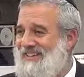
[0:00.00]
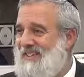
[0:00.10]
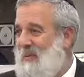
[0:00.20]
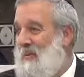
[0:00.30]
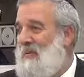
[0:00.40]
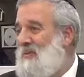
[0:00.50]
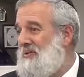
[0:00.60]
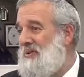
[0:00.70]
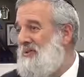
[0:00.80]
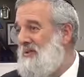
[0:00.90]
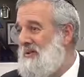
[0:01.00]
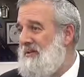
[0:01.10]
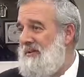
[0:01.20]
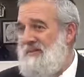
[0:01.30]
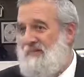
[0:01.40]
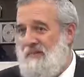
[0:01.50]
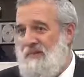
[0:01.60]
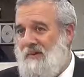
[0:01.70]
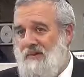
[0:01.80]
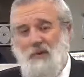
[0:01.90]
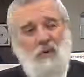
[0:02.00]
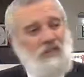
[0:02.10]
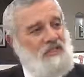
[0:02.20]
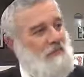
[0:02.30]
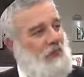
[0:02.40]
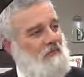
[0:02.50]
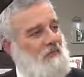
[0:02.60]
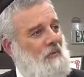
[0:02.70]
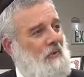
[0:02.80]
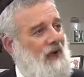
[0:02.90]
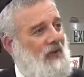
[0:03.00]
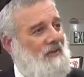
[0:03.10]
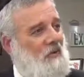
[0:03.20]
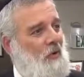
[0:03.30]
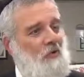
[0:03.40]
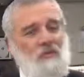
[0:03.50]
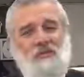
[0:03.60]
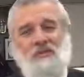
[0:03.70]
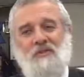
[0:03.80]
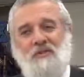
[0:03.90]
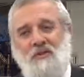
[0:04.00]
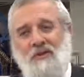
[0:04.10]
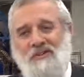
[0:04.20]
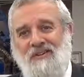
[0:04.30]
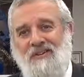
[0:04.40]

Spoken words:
They were persecuted. They were expelled from the land. Their home was destroyed.